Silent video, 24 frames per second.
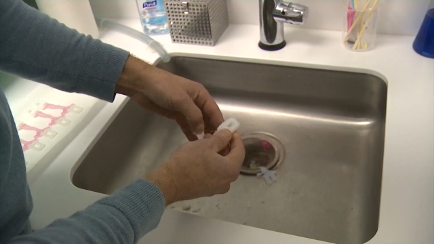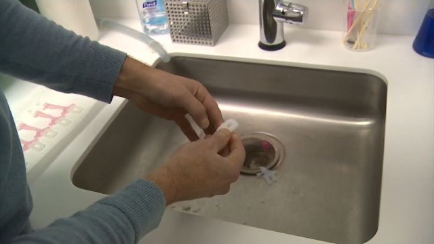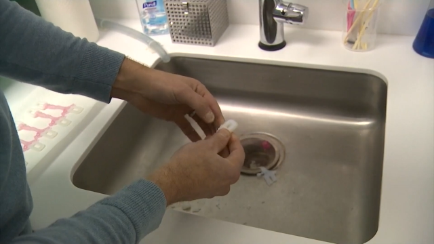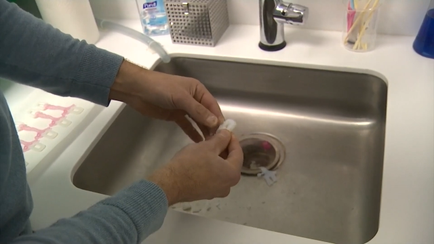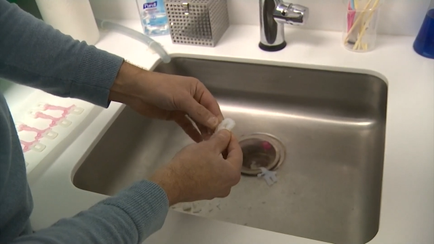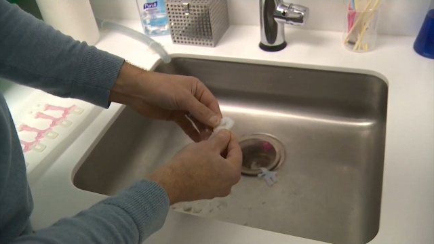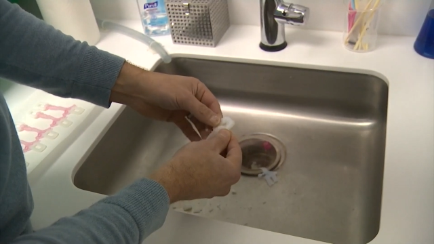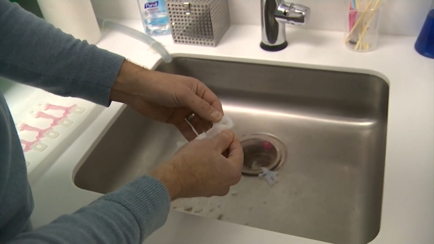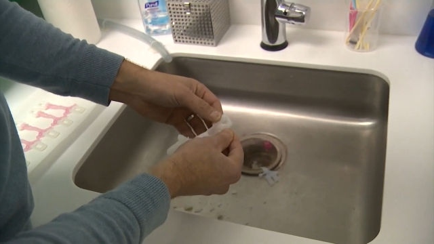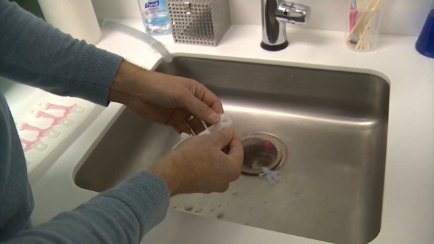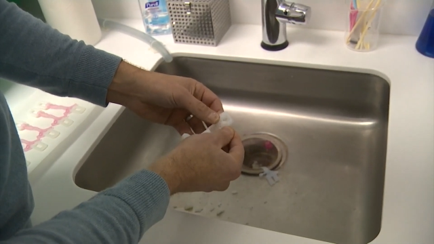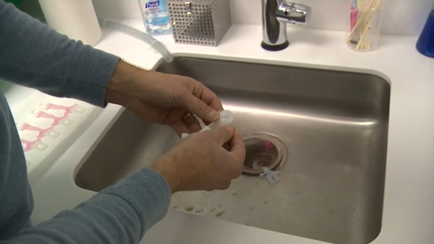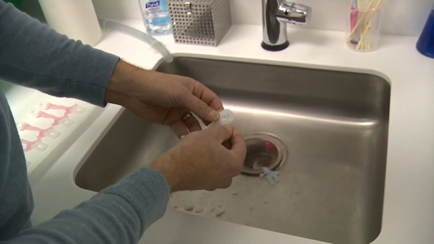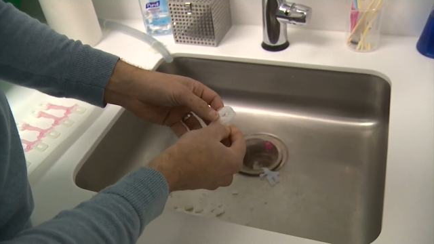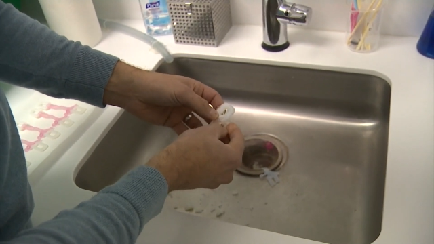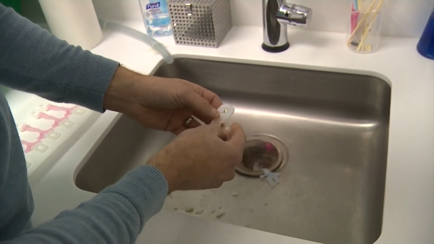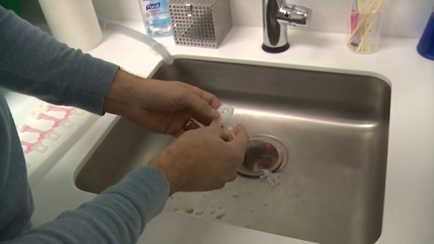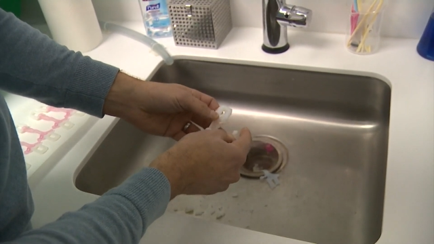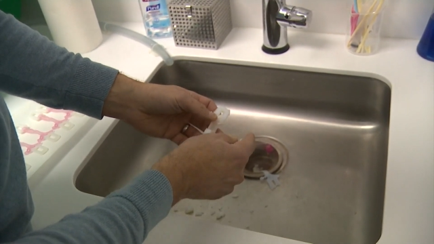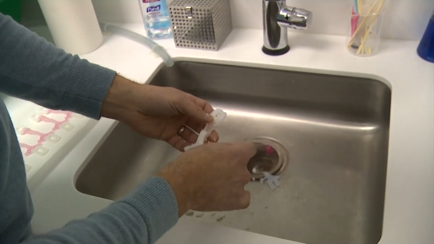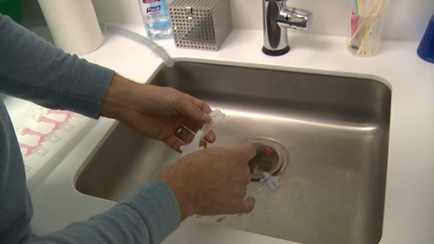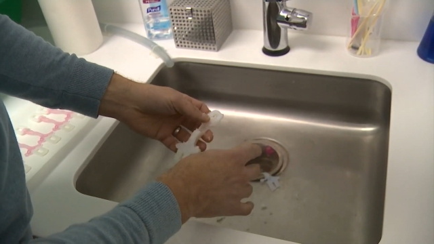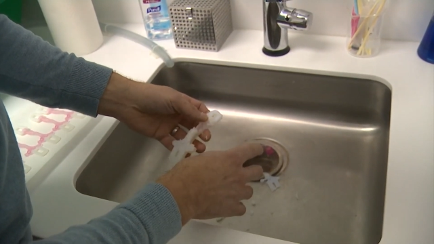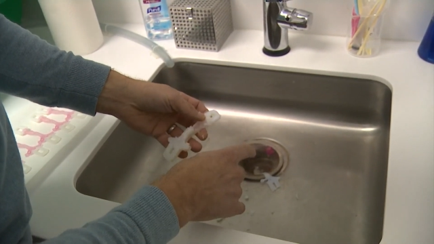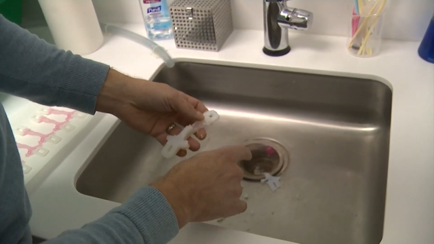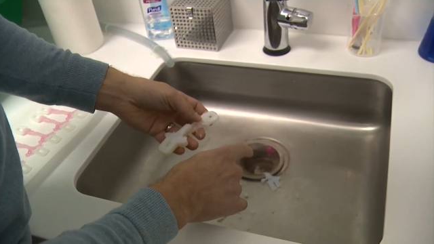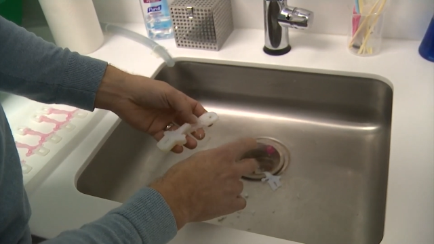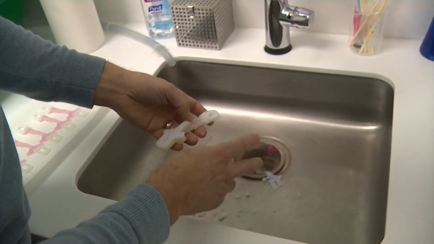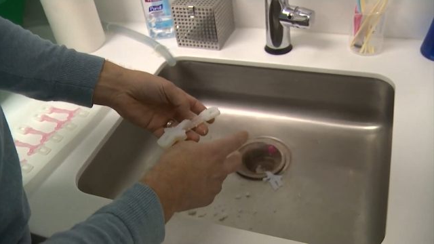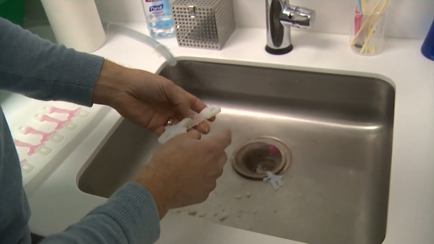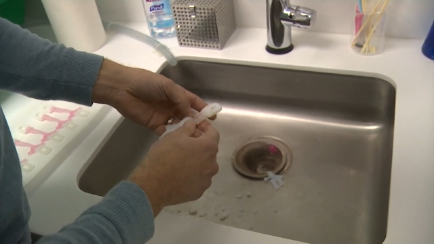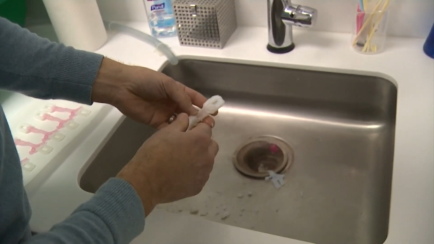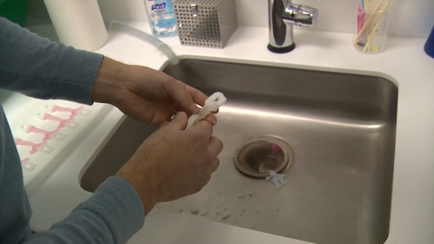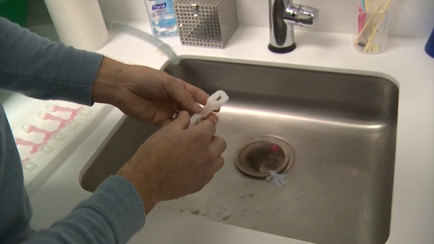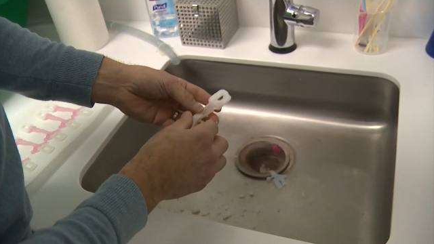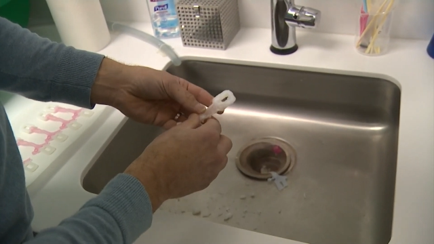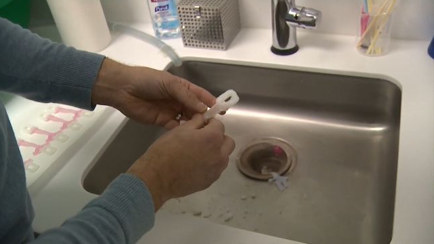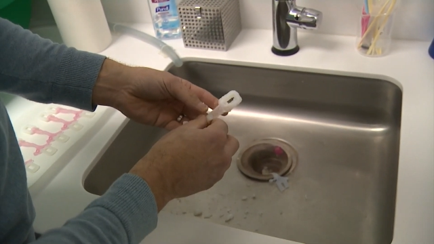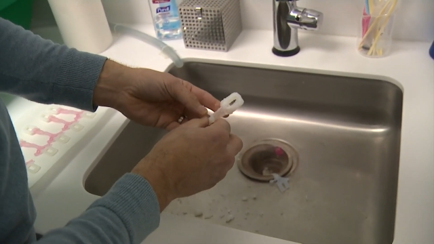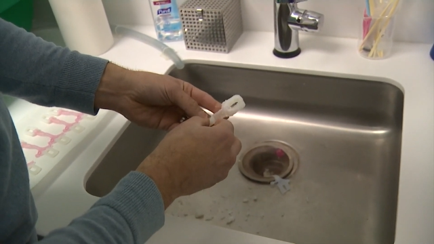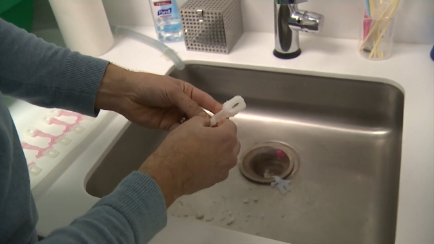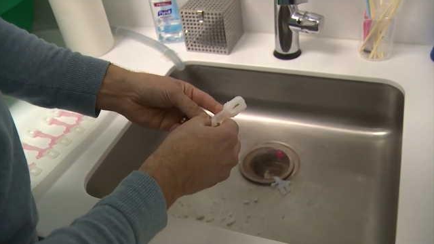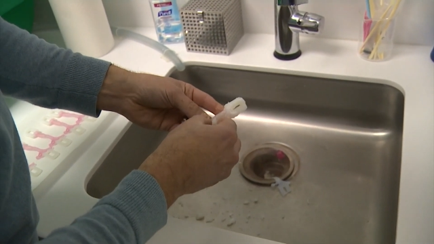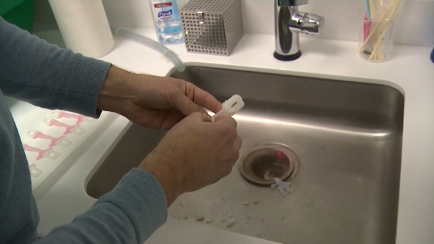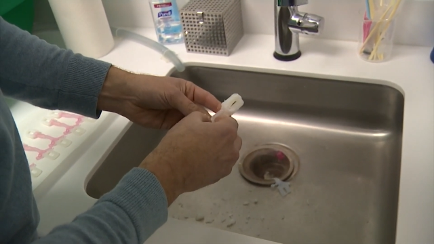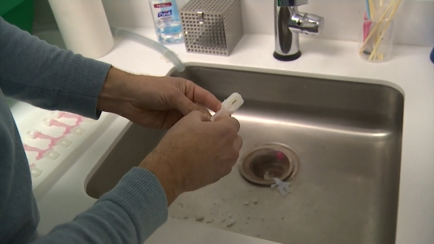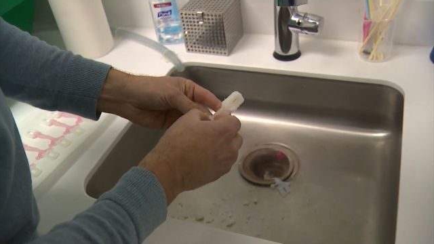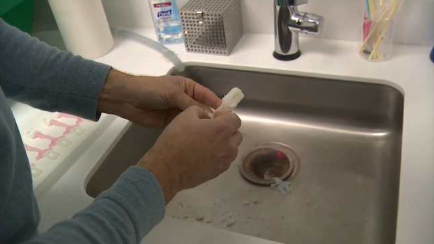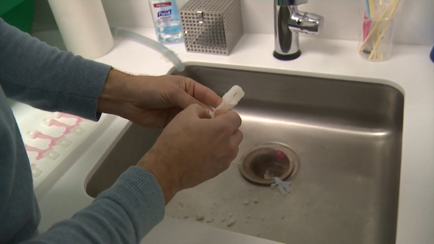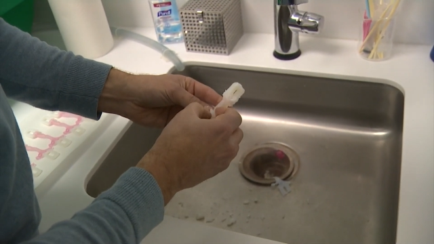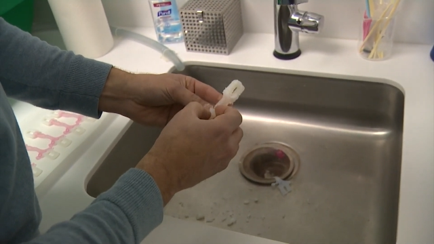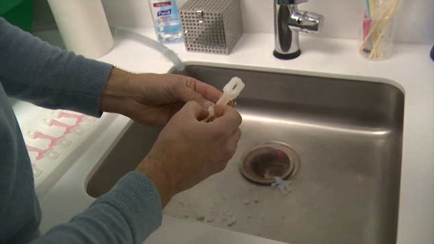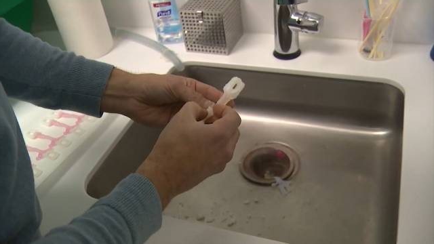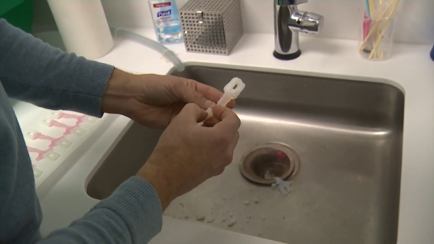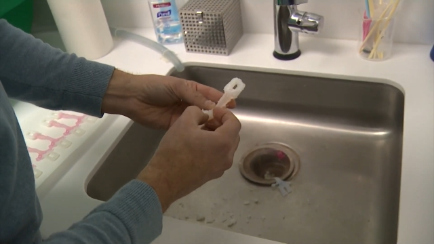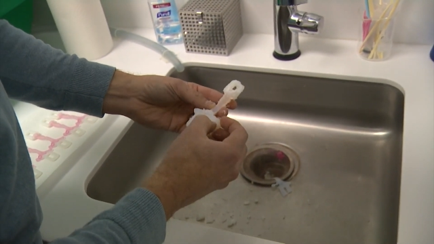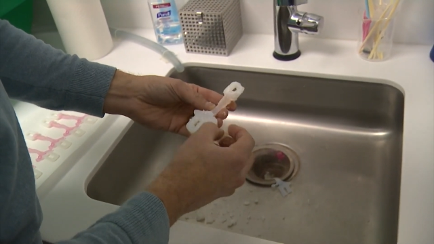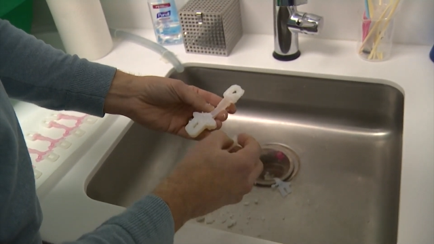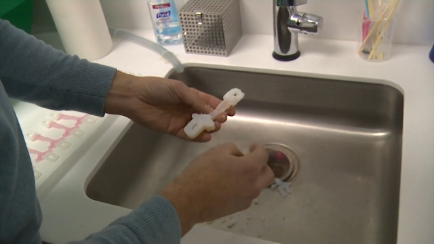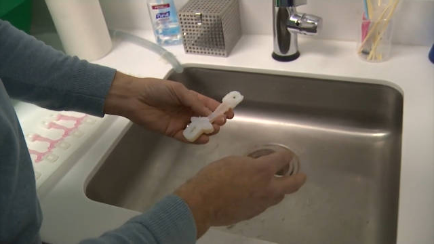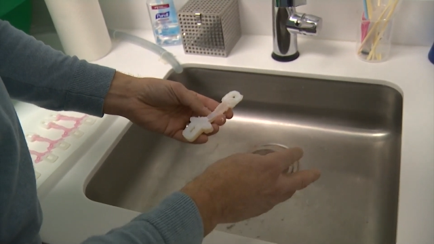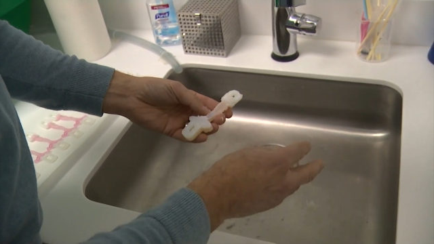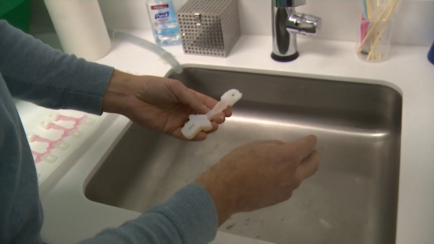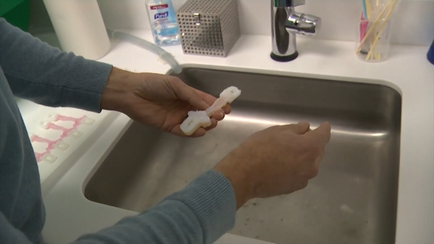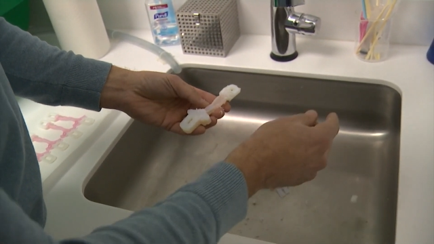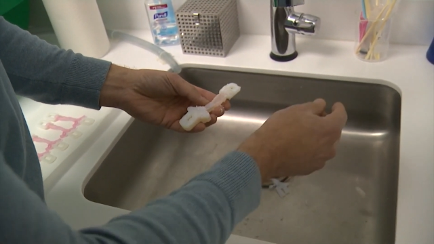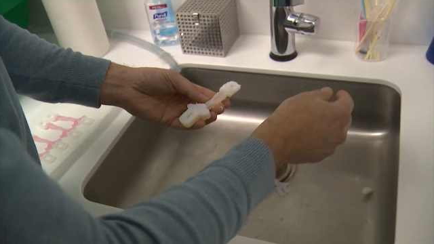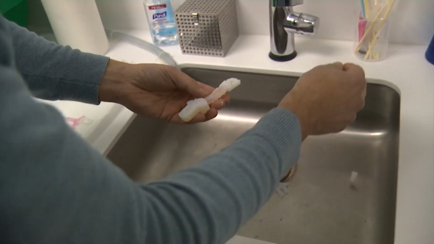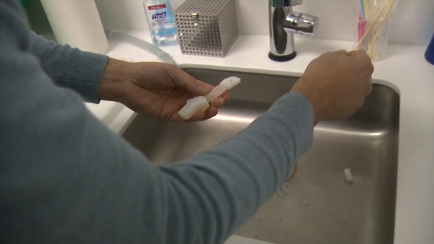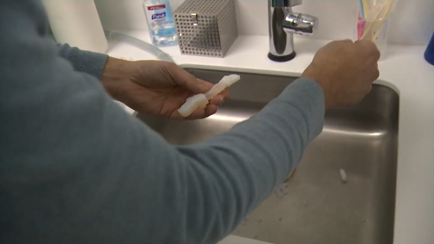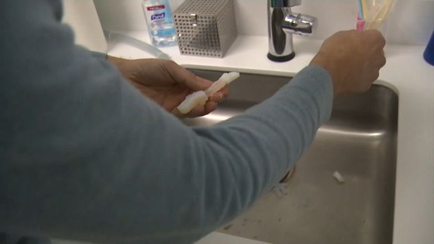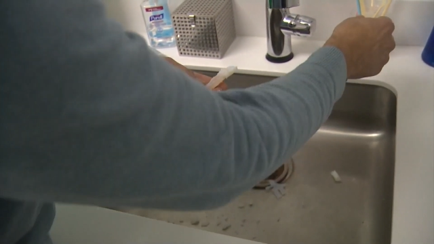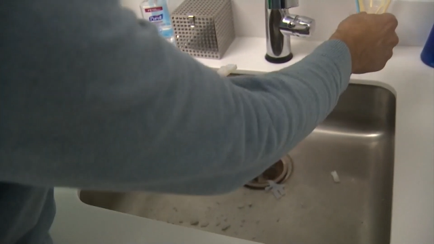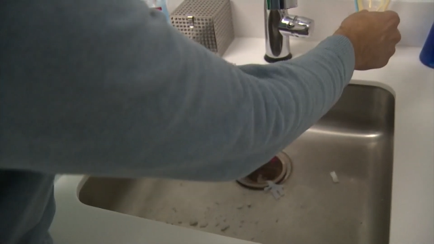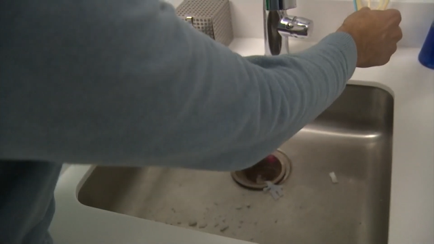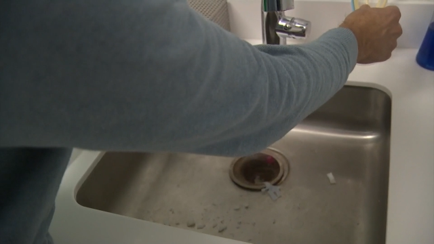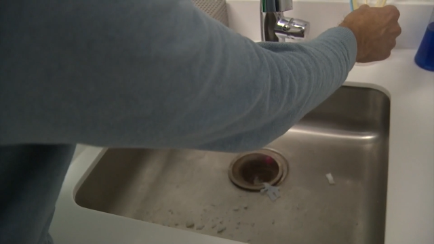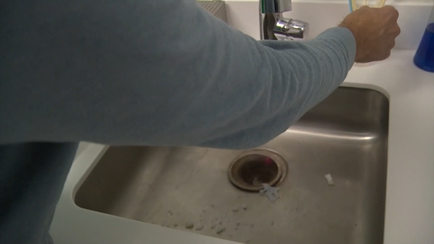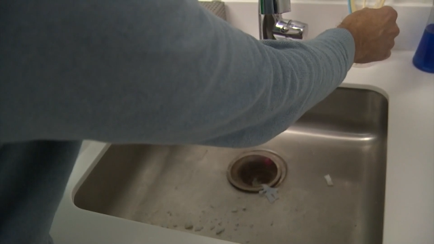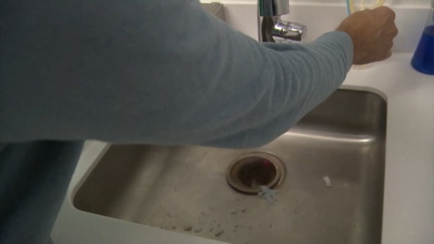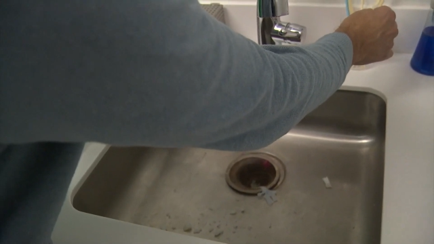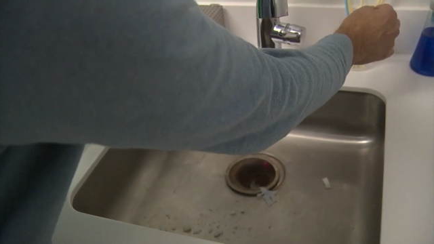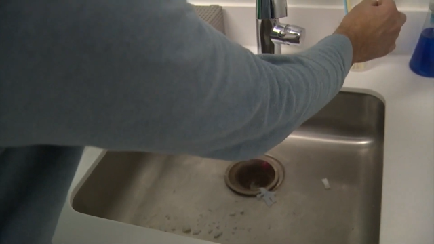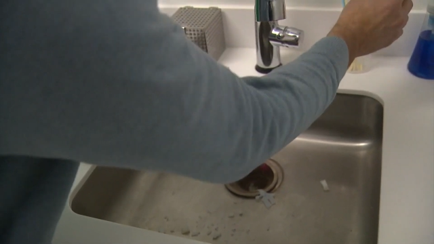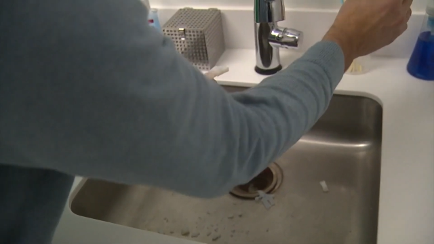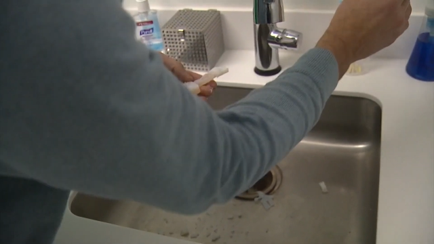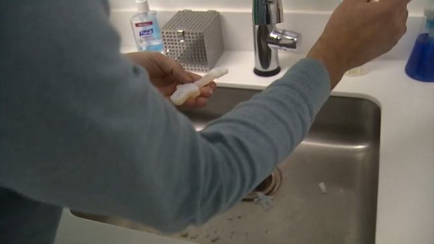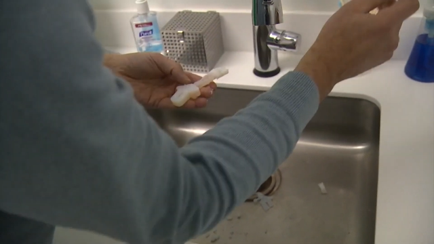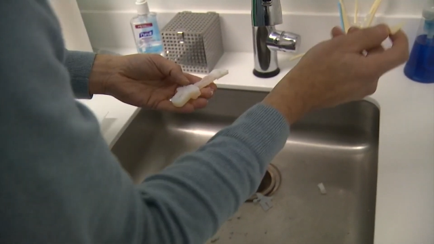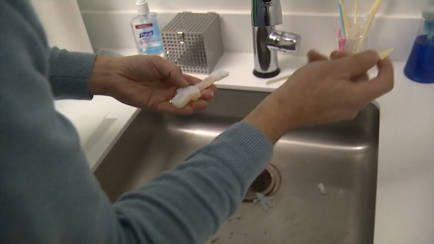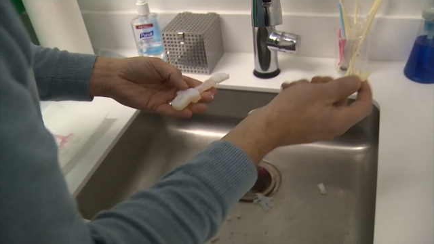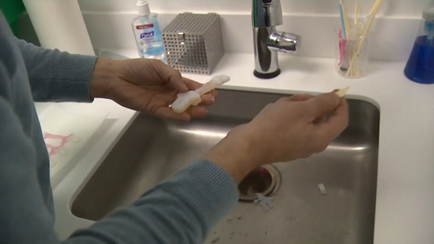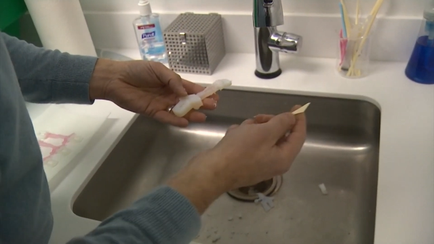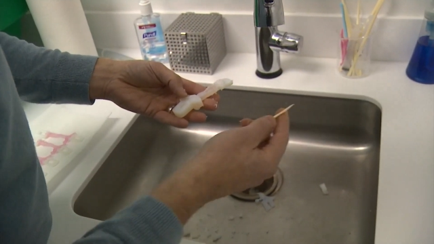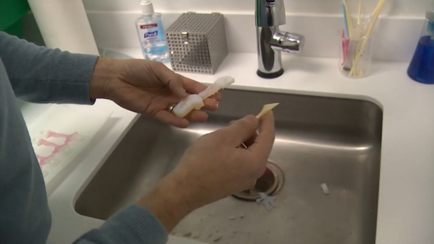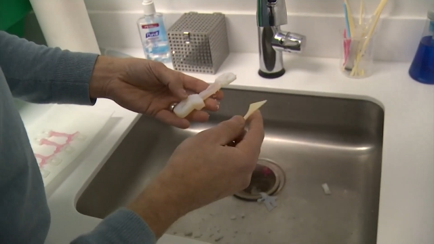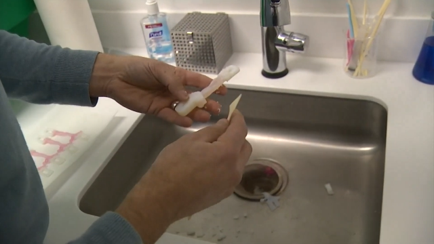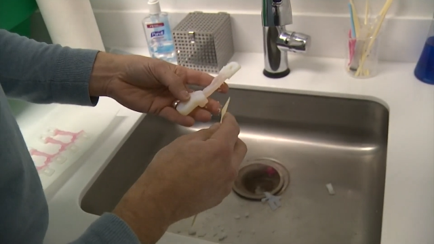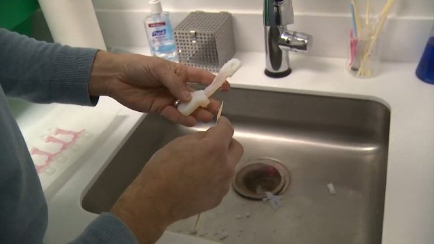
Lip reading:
Nobody's mouth can be seen.